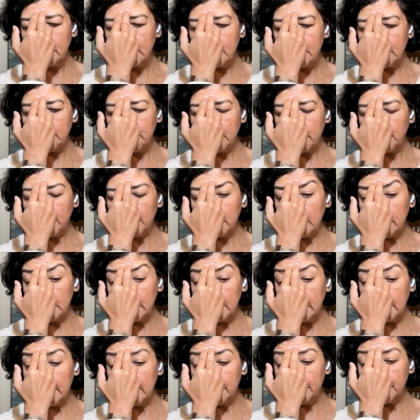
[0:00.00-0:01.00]
And then we feel
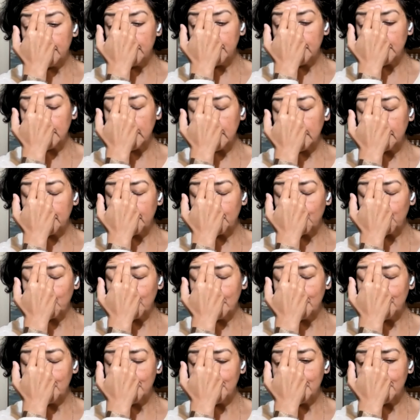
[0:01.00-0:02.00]
the air just kind of
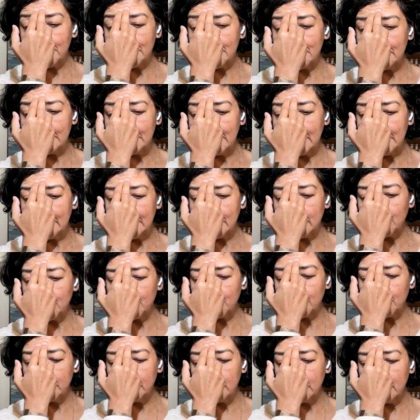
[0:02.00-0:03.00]
rushes into that
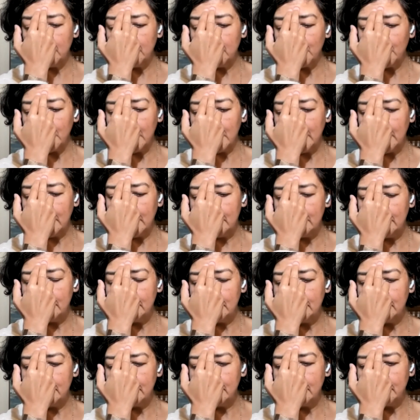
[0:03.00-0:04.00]
nostril. That's okay.
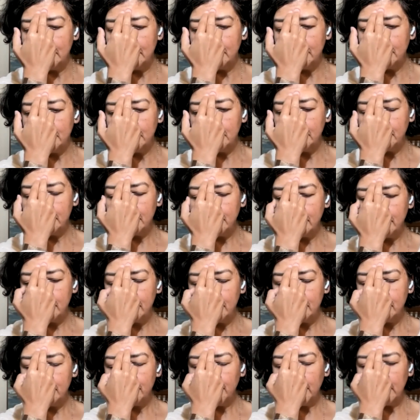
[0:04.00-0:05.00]

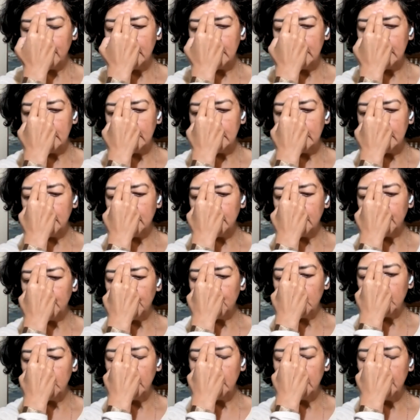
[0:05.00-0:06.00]
Breathe in,
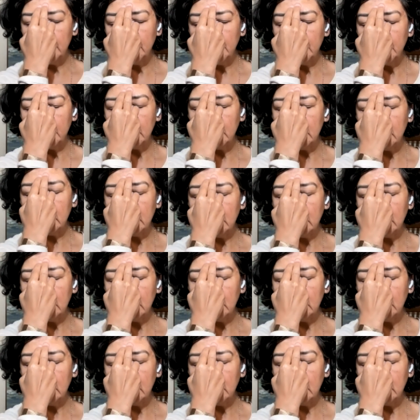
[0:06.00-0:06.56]
close both.